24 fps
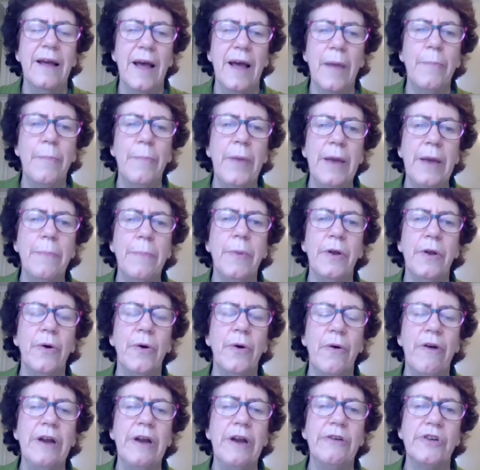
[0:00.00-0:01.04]
are people who
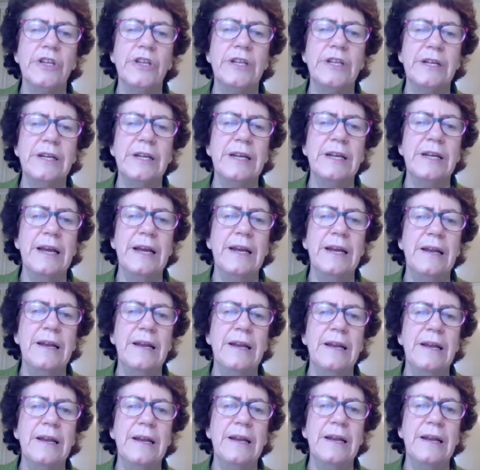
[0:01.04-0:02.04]
are interested in